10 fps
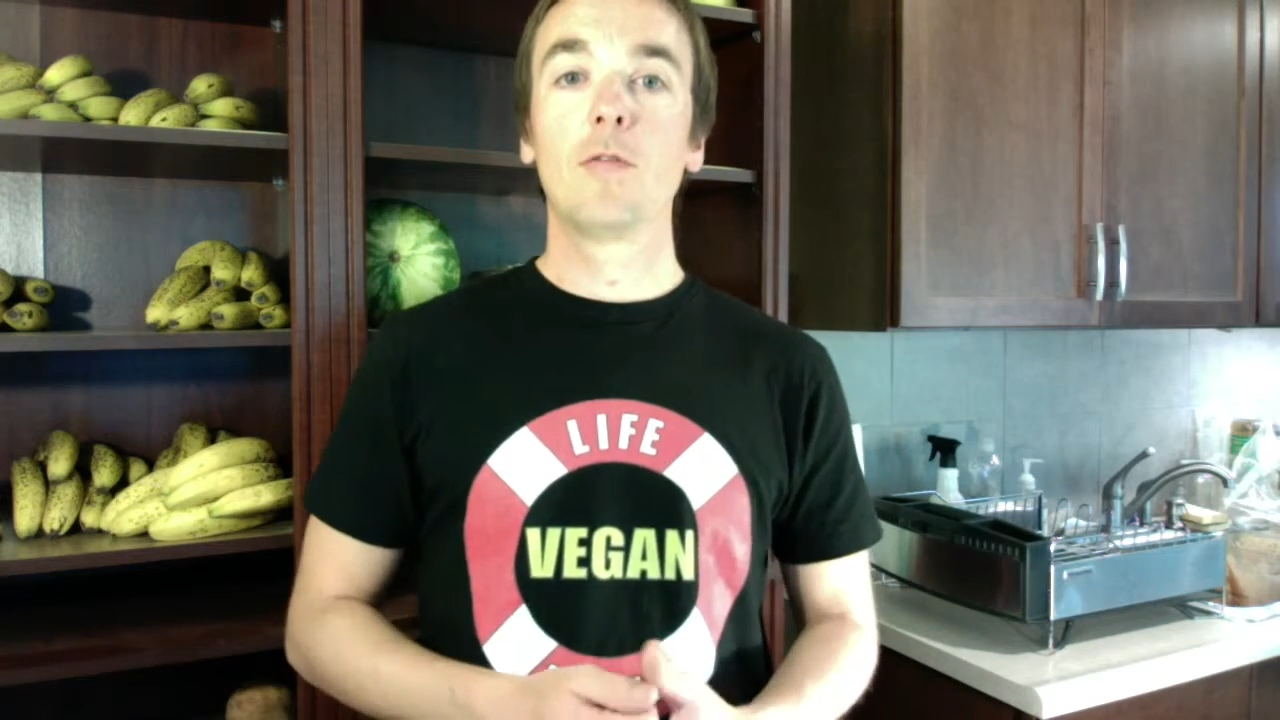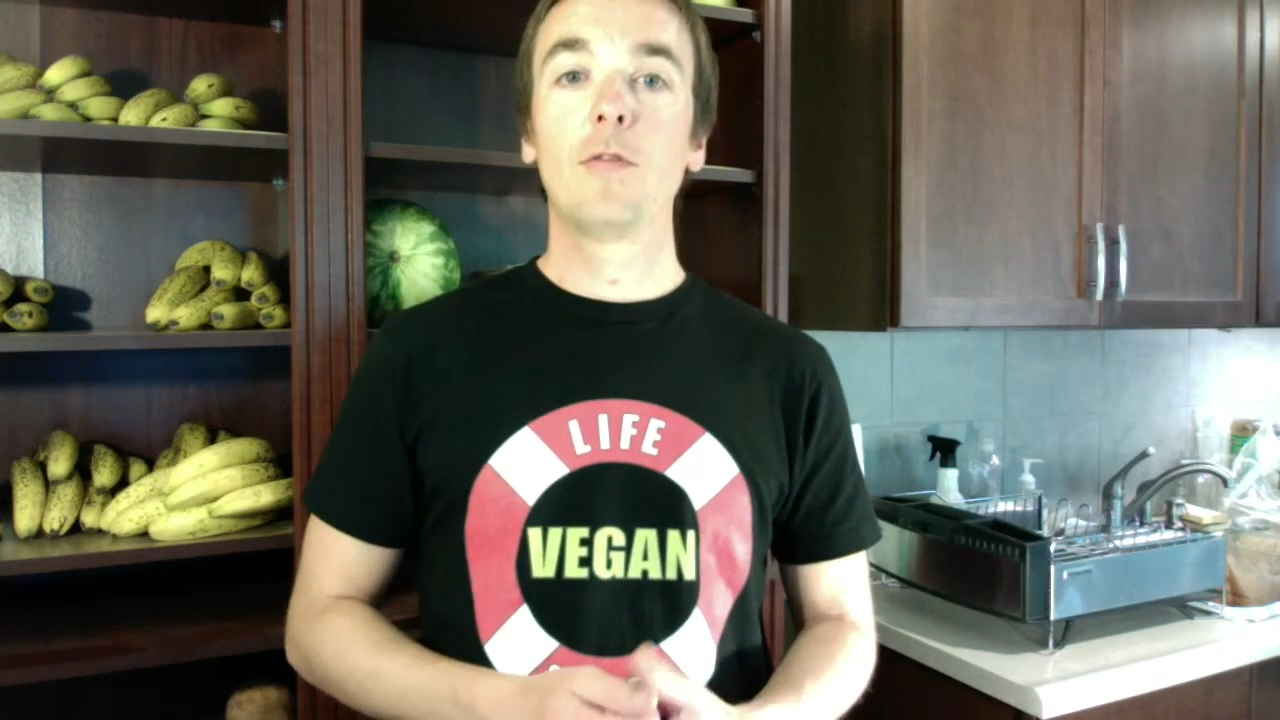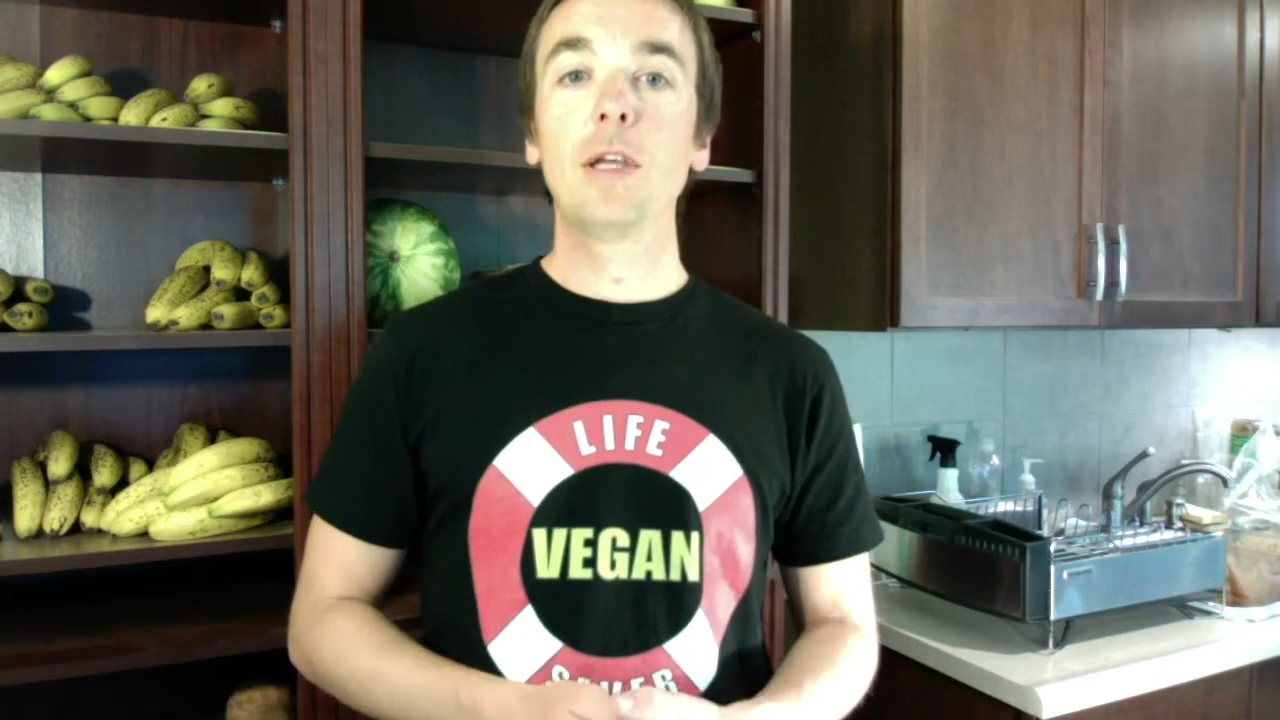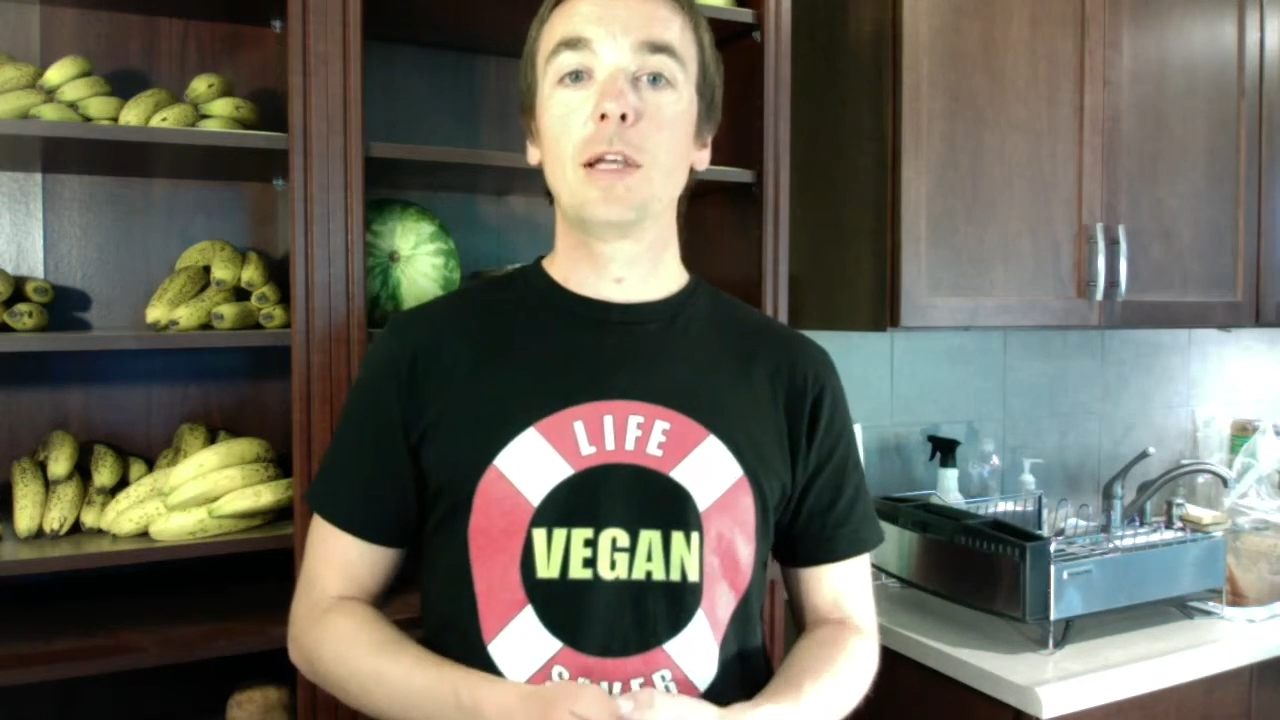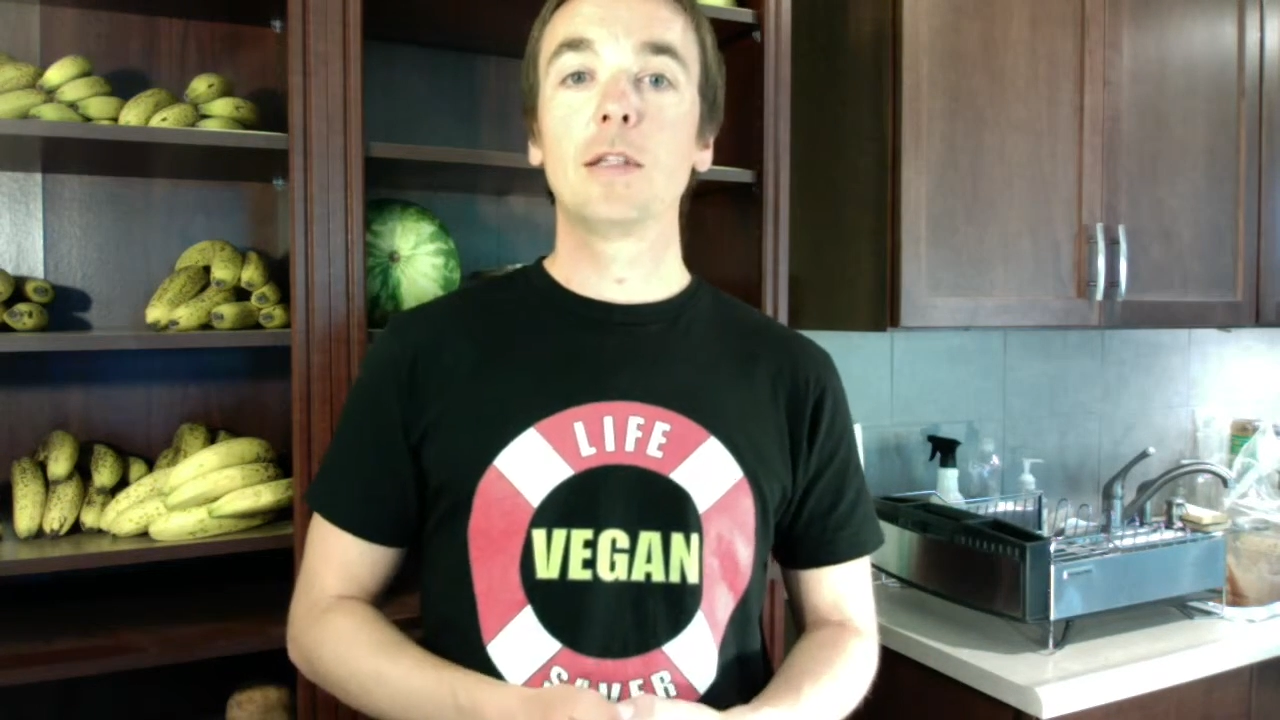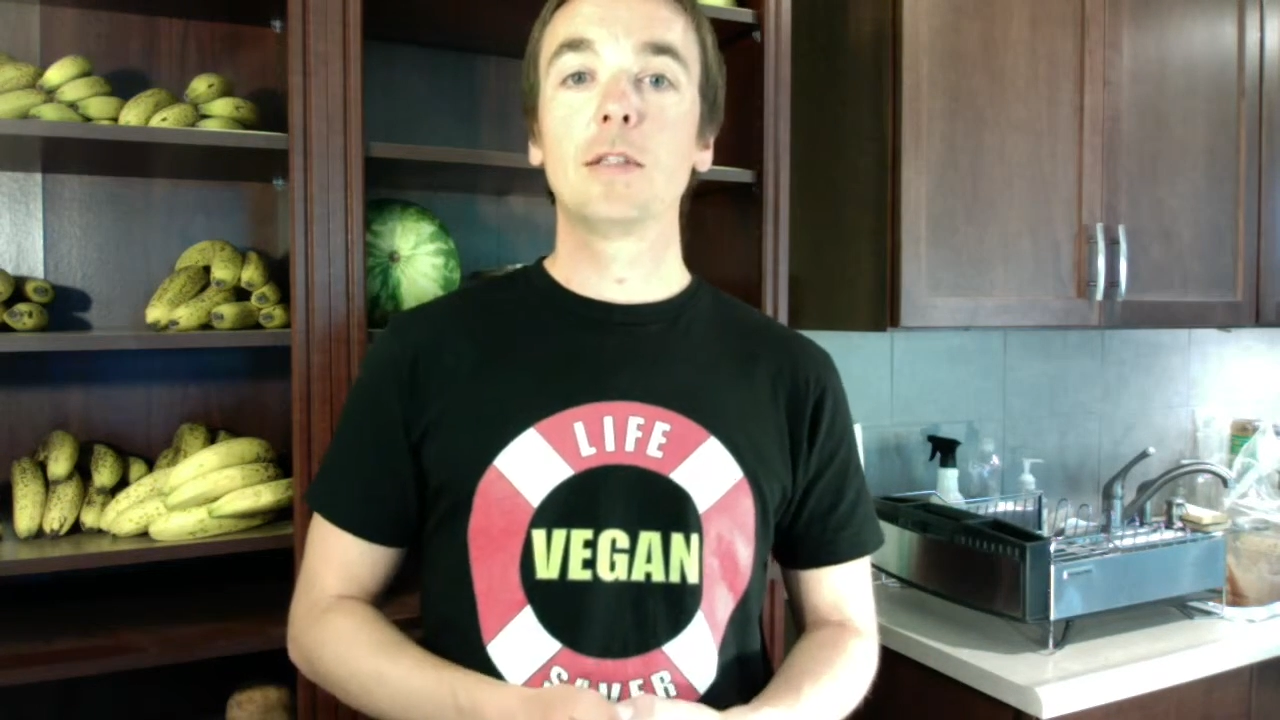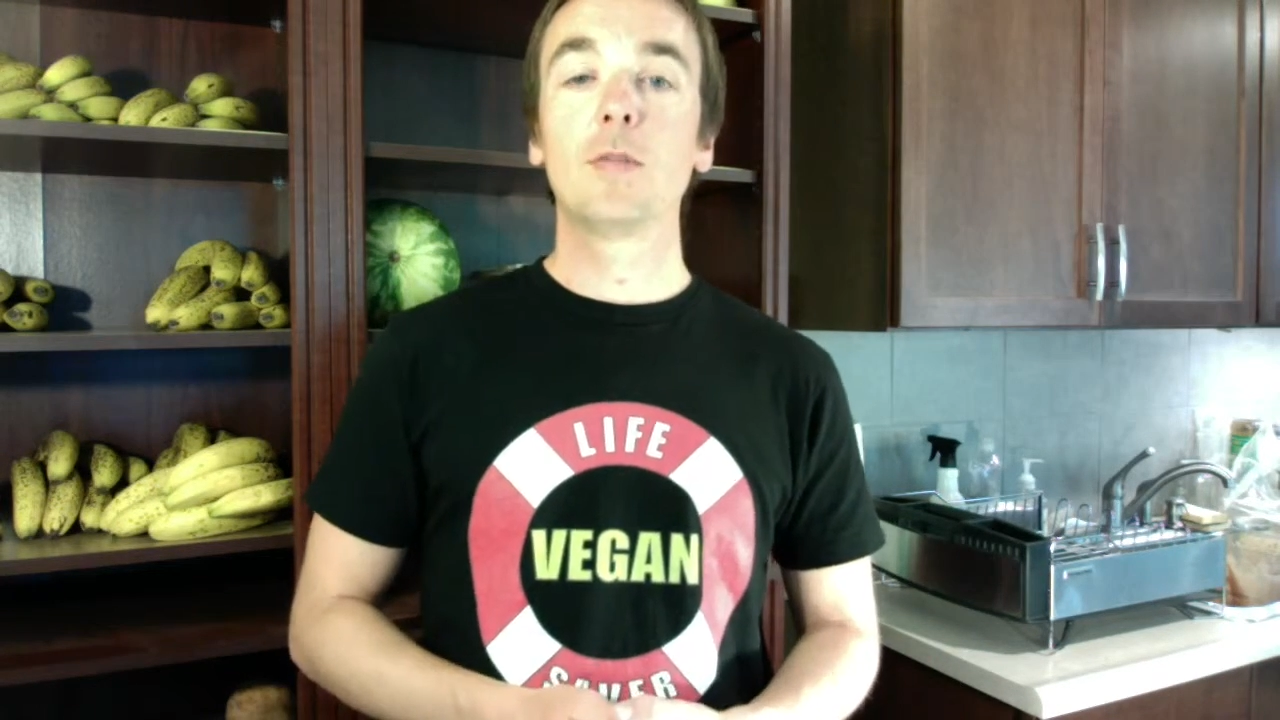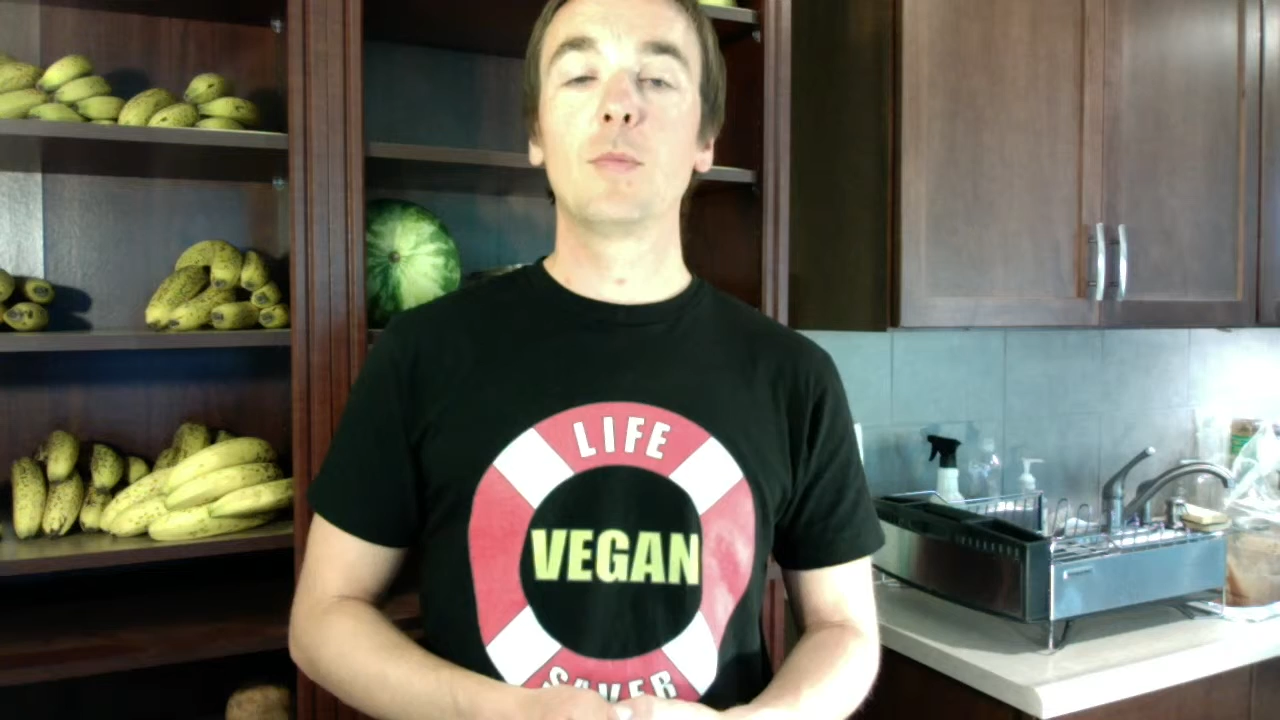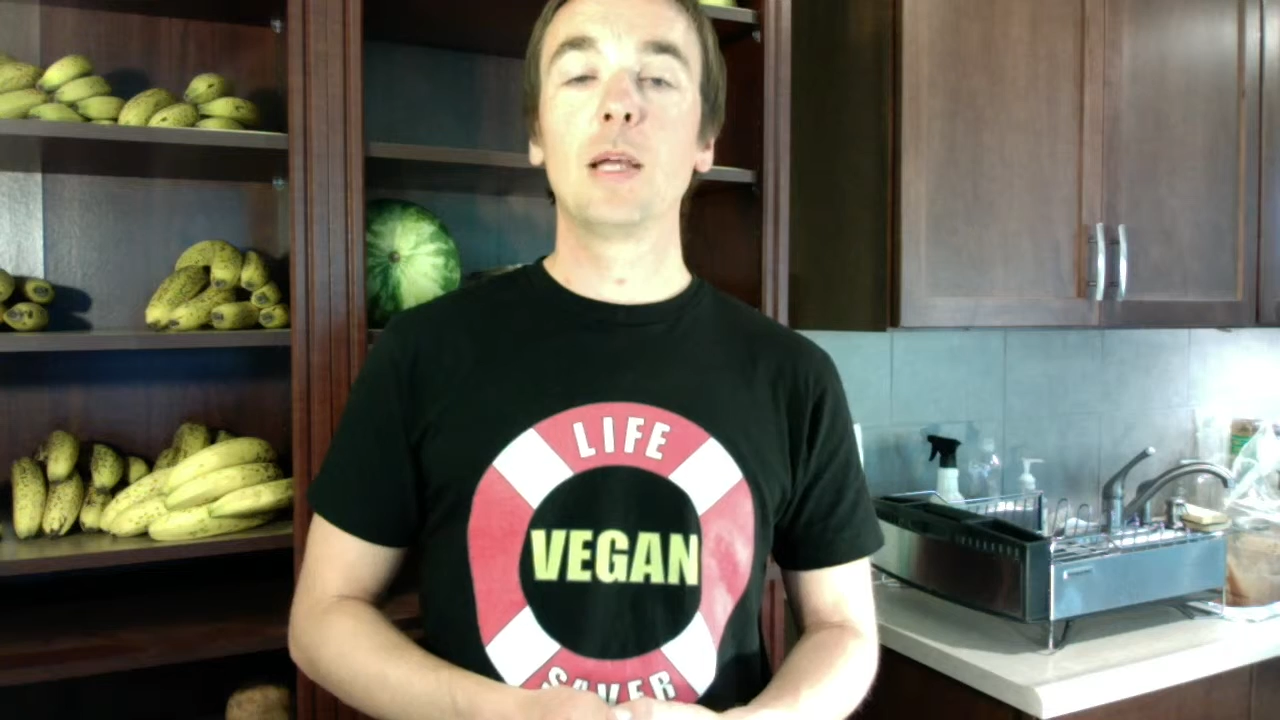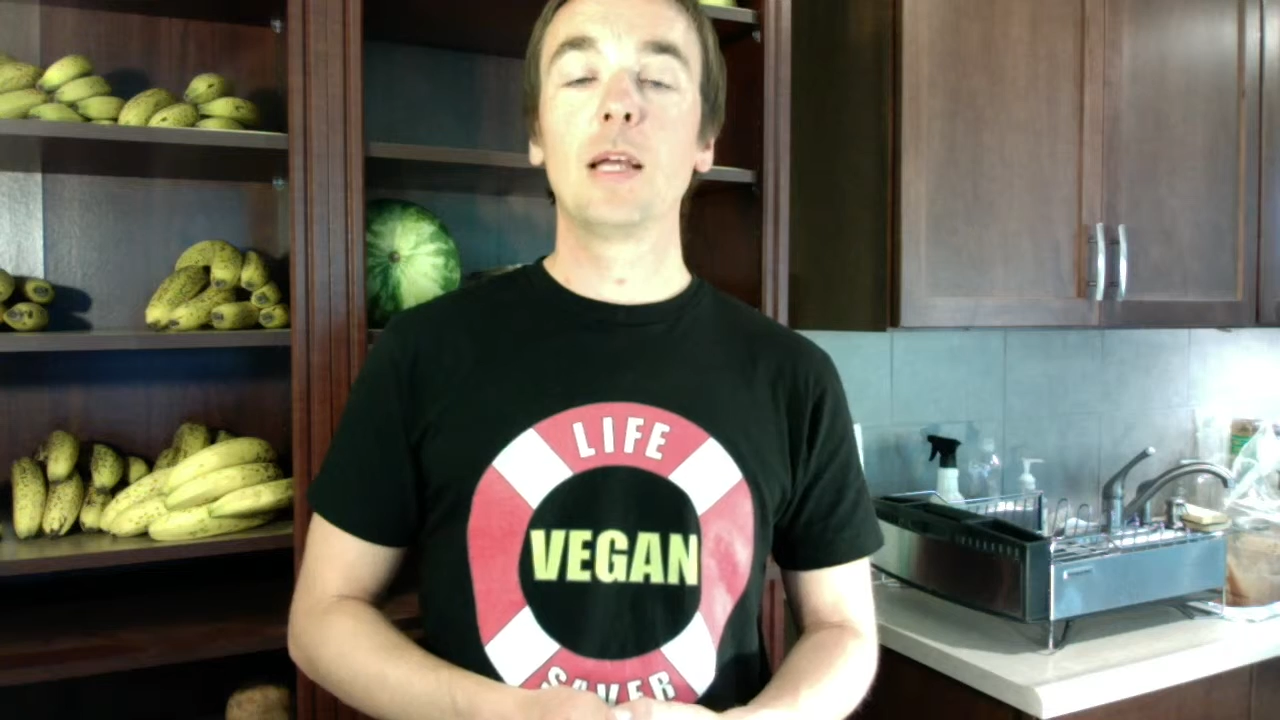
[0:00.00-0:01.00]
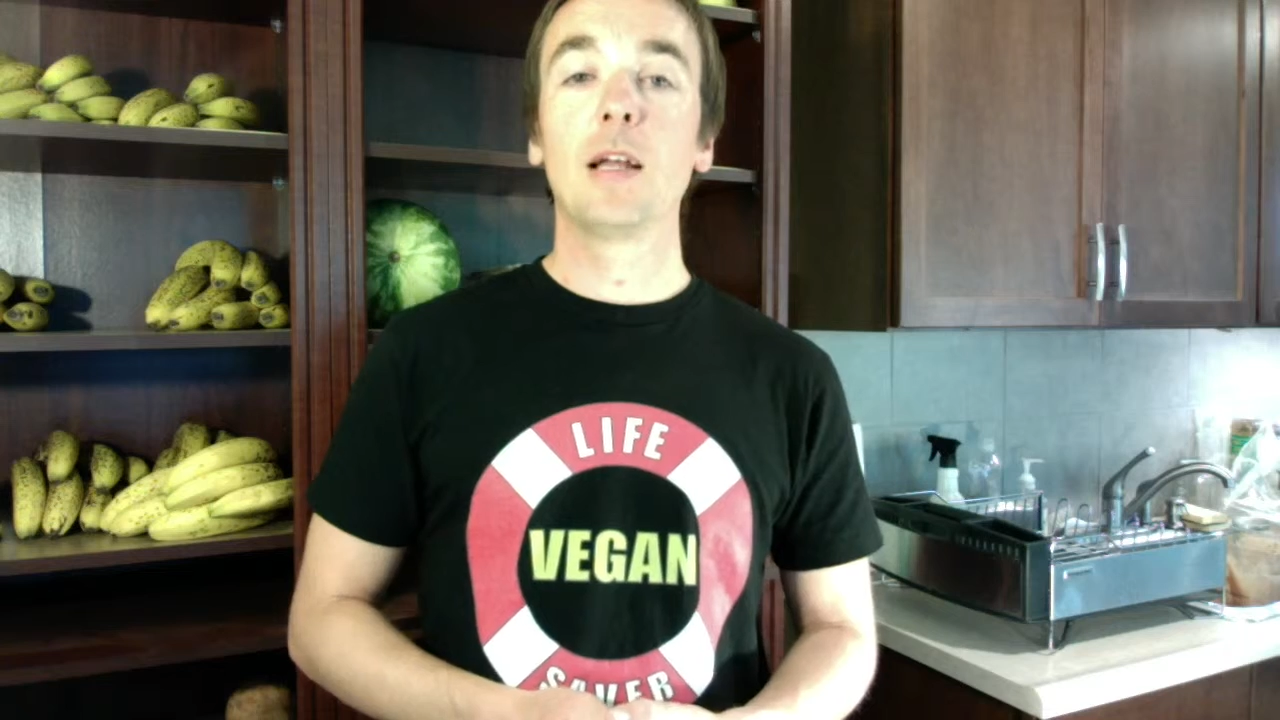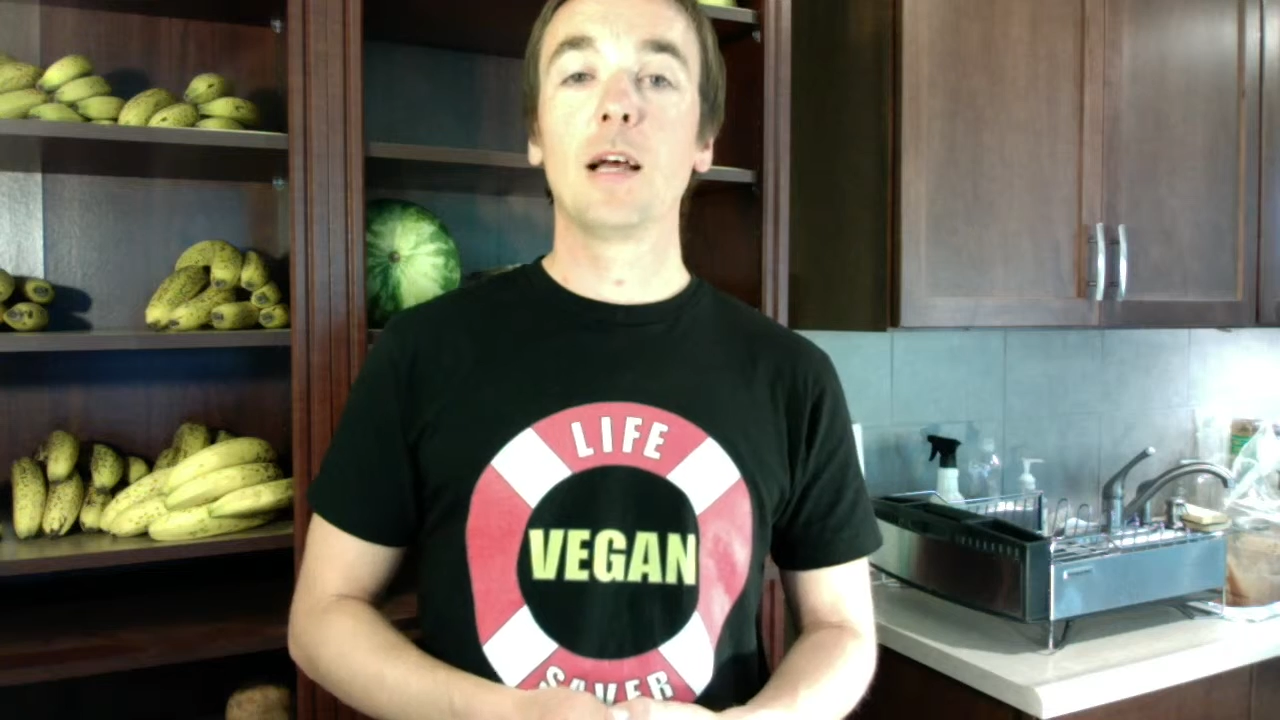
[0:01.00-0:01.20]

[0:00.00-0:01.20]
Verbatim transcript: vegans of being